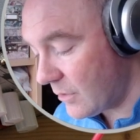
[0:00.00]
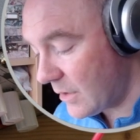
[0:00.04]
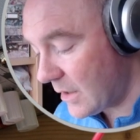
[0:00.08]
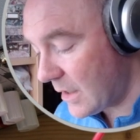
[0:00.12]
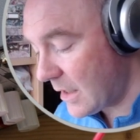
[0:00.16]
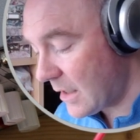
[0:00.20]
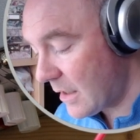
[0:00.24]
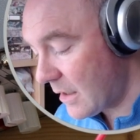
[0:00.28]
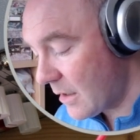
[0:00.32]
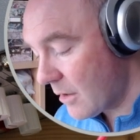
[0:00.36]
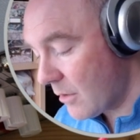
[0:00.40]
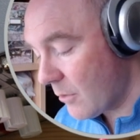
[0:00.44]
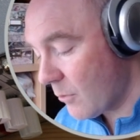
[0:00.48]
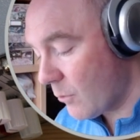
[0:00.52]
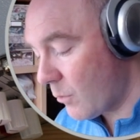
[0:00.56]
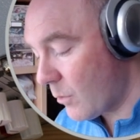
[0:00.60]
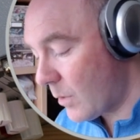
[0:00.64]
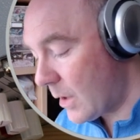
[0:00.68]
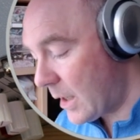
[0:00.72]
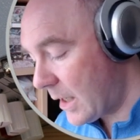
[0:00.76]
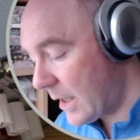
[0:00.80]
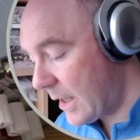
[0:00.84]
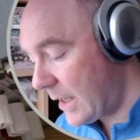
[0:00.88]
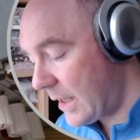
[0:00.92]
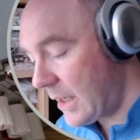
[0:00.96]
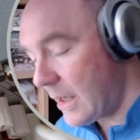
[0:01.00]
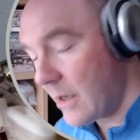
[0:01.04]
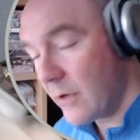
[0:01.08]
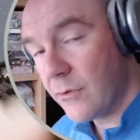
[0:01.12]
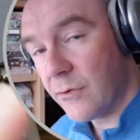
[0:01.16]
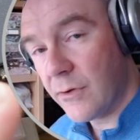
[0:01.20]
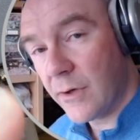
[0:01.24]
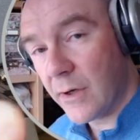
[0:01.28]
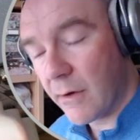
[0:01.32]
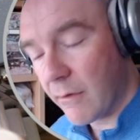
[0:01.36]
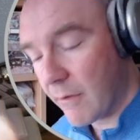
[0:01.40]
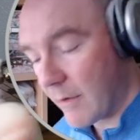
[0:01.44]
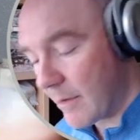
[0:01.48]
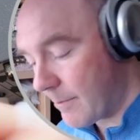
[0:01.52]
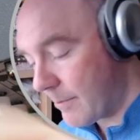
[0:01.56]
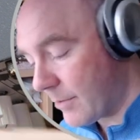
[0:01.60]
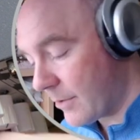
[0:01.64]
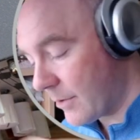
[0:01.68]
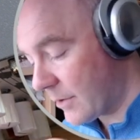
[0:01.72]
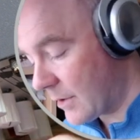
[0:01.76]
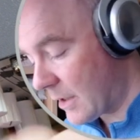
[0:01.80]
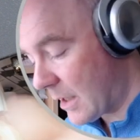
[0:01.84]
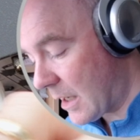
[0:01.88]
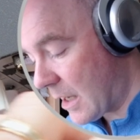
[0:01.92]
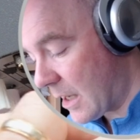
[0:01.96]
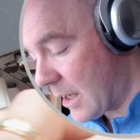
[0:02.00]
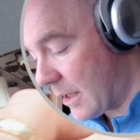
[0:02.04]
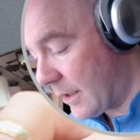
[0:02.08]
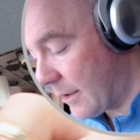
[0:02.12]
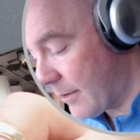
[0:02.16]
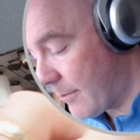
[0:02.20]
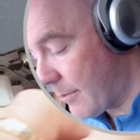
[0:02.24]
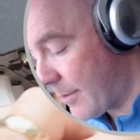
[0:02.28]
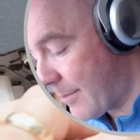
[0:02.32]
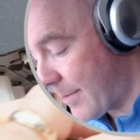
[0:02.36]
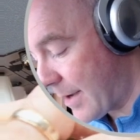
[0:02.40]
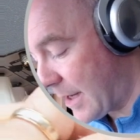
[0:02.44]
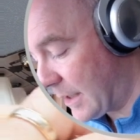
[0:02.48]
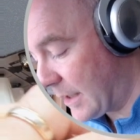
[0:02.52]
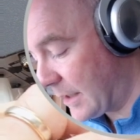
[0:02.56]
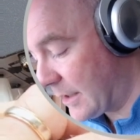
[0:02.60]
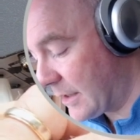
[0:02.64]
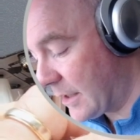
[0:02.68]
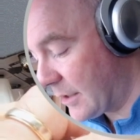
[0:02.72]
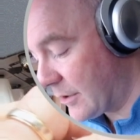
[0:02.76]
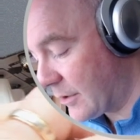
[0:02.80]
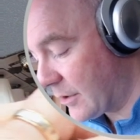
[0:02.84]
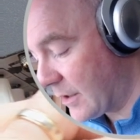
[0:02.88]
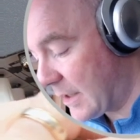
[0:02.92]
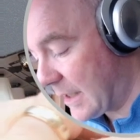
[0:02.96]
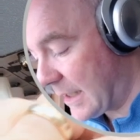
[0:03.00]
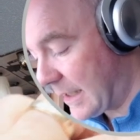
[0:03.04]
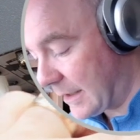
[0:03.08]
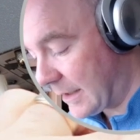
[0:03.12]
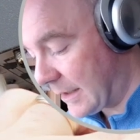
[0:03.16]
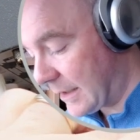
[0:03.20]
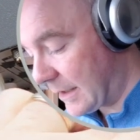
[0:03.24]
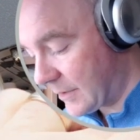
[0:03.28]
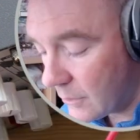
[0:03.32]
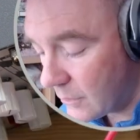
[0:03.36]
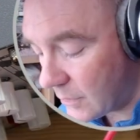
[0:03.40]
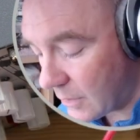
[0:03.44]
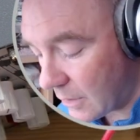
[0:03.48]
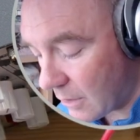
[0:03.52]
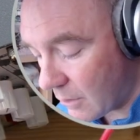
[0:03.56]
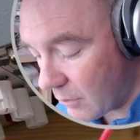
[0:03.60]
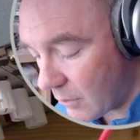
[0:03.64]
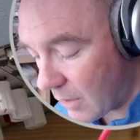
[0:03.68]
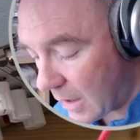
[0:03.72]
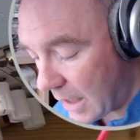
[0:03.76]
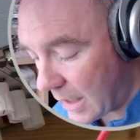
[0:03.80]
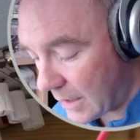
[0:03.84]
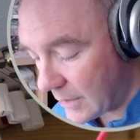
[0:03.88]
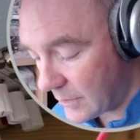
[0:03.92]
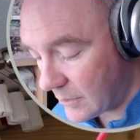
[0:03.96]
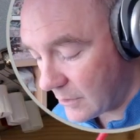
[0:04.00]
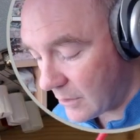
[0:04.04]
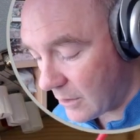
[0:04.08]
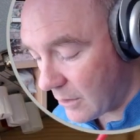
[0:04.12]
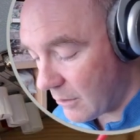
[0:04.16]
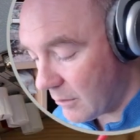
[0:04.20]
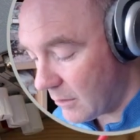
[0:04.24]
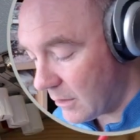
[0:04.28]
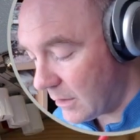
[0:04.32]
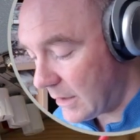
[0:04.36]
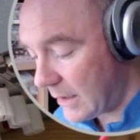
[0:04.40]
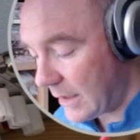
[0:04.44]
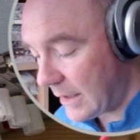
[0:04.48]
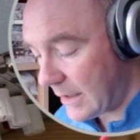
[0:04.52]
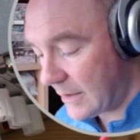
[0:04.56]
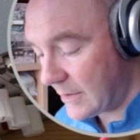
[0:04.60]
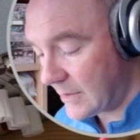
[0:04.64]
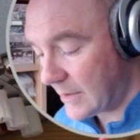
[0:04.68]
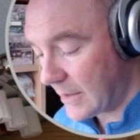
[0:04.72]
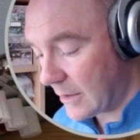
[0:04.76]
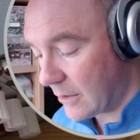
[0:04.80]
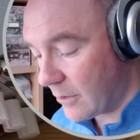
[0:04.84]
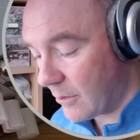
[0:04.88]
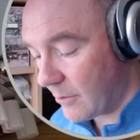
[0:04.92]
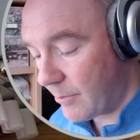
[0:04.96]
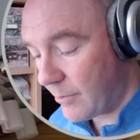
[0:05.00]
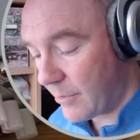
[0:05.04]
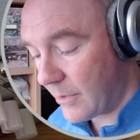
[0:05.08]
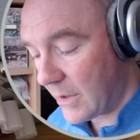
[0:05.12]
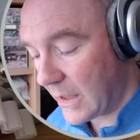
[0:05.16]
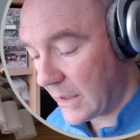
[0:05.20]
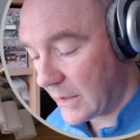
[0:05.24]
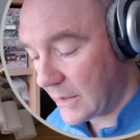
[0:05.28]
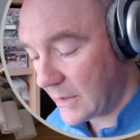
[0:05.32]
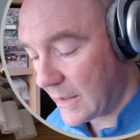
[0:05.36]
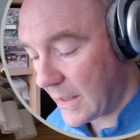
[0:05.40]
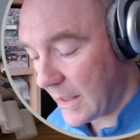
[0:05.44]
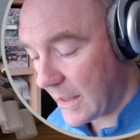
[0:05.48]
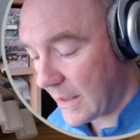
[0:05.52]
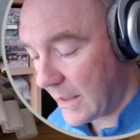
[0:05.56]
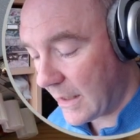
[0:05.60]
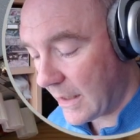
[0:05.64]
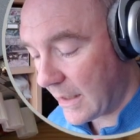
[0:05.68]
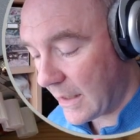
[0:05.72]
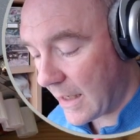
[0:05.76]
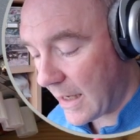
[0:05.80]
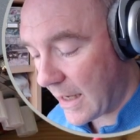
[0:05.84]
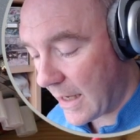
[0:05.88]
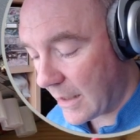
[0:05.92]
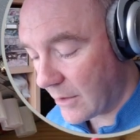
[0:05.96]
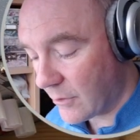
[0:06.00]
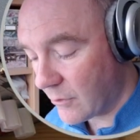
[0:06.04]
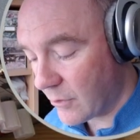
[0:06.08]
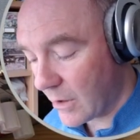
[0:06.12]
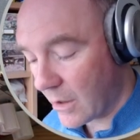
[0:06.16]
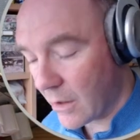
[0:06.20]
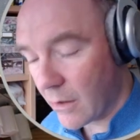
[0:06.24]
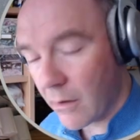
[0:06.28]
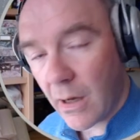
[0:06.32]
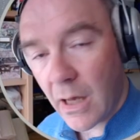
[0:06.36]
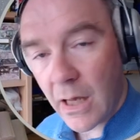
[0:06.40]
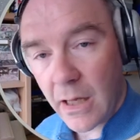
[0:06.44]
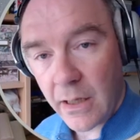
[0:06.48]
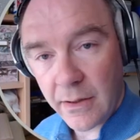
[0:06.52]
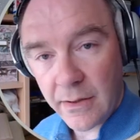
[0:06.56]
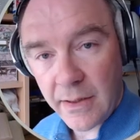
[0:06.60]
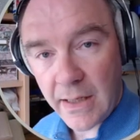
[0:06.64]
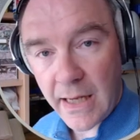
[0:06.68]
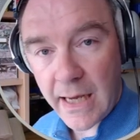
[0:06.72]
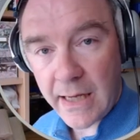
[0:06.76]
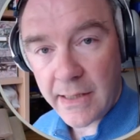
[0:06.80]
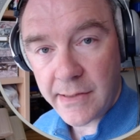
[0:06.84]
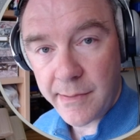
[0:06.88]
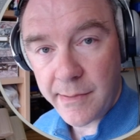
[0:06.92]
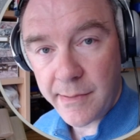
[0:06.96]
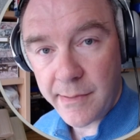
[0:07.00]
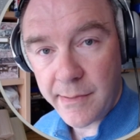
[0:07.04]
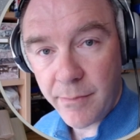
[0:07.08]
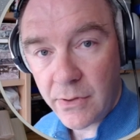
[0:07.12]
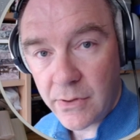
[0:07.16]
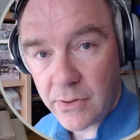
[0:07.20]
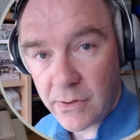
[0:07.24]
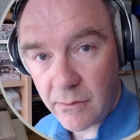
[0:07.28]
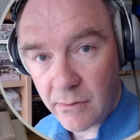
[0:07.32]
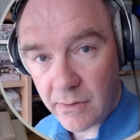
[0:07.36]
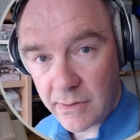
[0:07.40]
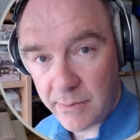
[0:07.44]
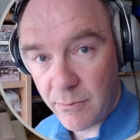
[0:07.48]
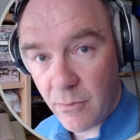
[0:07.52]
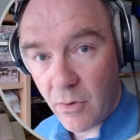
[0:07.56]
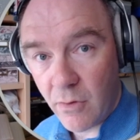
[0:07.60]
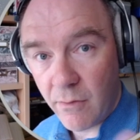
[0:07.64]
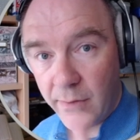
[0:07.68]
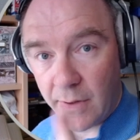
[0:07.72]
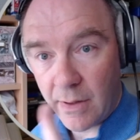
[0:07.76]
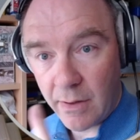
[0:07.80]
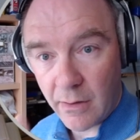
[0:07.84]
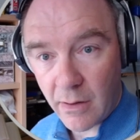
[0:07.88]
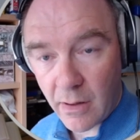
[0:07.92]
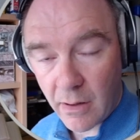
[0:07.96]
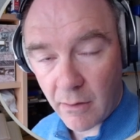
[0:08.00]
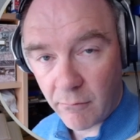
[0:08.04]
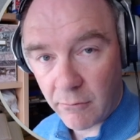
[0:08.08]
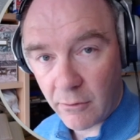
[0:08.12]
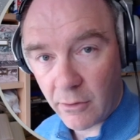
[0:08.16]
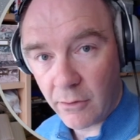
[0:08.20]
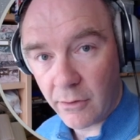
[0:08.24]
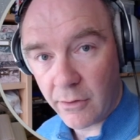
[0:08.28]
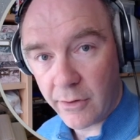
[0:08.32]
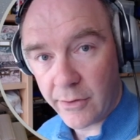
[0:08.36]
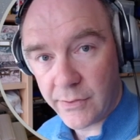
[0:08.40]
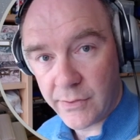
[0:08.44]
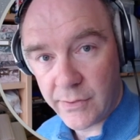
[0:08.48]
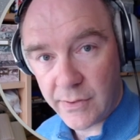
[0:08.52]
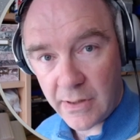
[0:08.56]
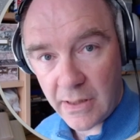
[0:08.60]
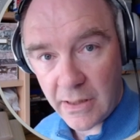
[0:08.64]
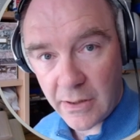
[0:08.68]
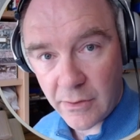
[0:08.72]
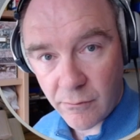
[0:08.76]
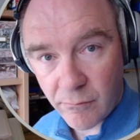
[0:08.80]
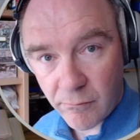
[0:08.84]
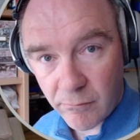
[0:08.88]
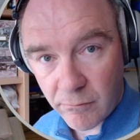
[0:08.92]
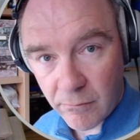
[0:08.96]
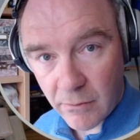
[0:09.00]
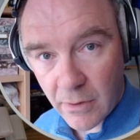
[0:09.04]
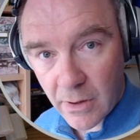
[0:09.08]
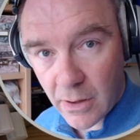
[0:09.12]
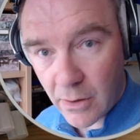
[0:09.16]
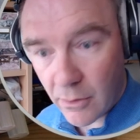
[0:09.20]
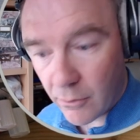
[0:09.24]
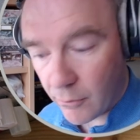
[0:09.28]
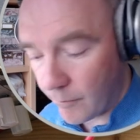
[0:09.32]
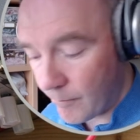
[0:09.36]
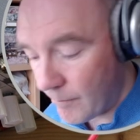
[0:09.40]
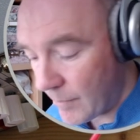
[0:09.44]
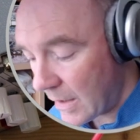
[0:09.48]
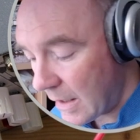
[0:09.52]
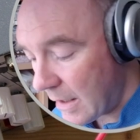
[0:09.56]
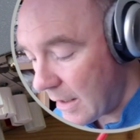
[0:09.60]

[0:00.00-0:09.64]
the Y trigger input on the Mimetic Digitalis. So as currently set up, it's getting a trigger on the X input, so it's moving across each row.